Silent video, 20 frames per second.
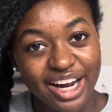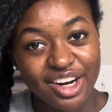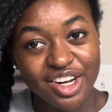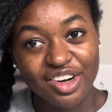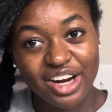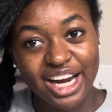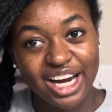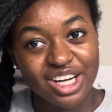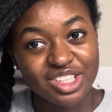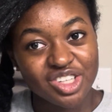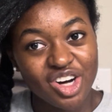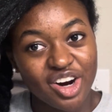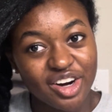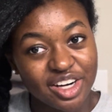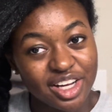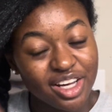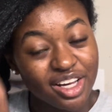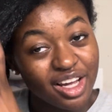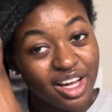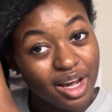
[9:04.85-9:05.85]
Your hair is
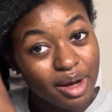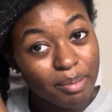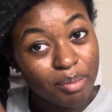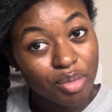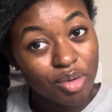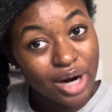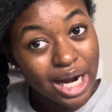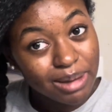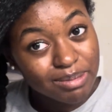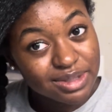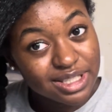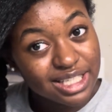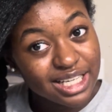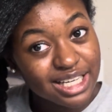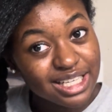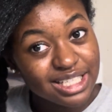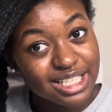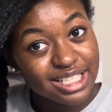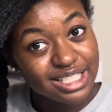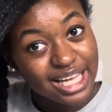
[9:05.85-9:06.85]
already prepped
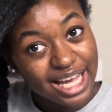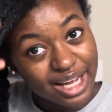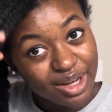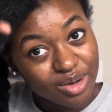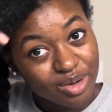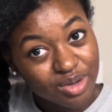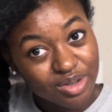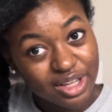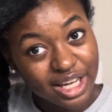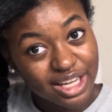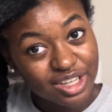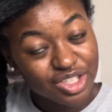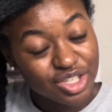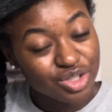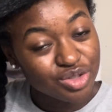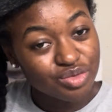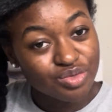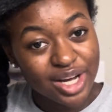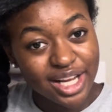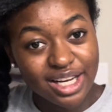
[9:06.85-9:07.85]
and detangled and just
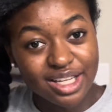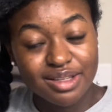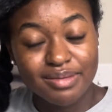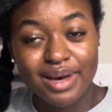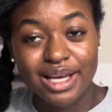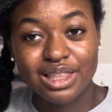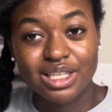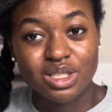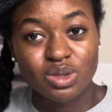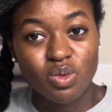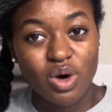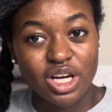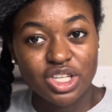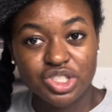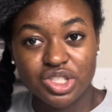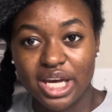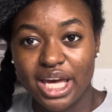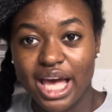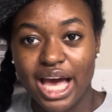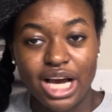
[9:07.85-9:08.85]
ready to make this wash
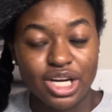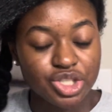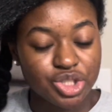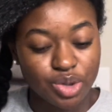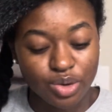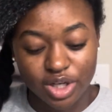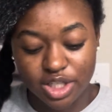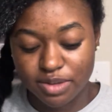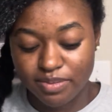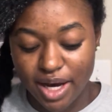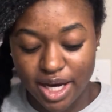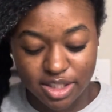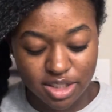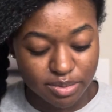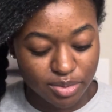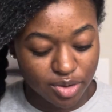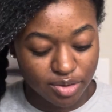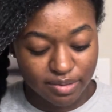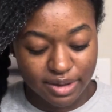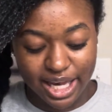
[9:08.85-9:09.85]
day as short as
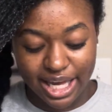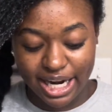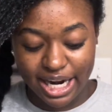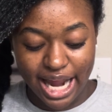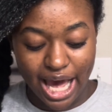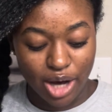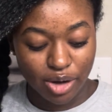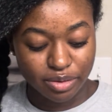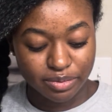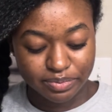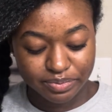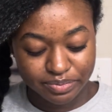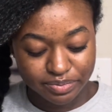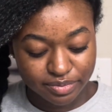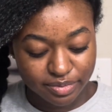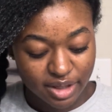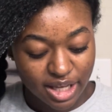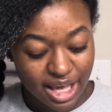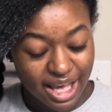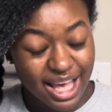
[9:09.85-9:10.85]
possible, in and out.
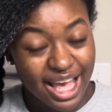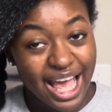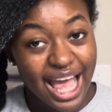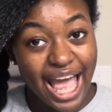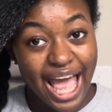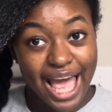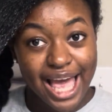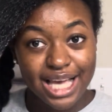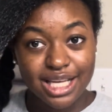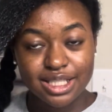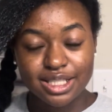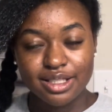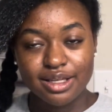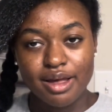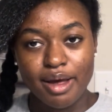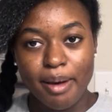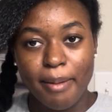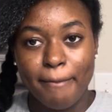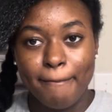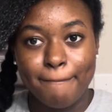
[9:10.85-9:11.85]
8,
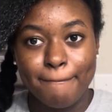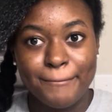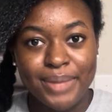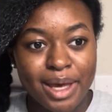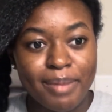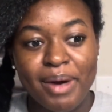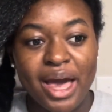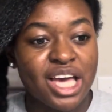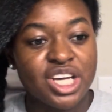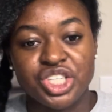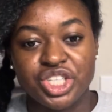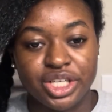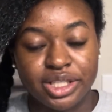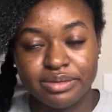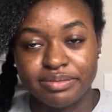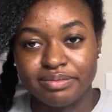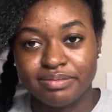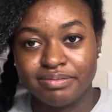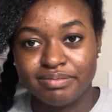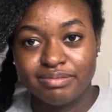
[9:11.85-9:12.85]
be
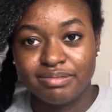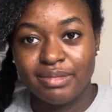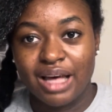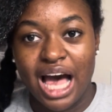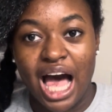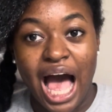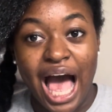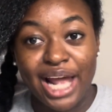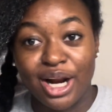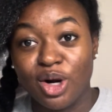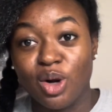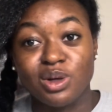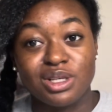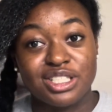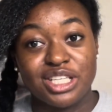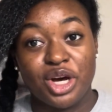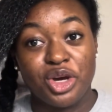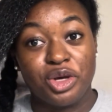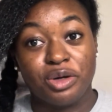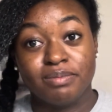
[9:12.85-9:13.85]
patient. I don't know what to
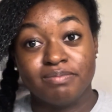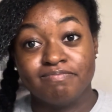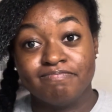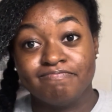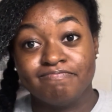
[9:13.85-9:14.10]
tell you.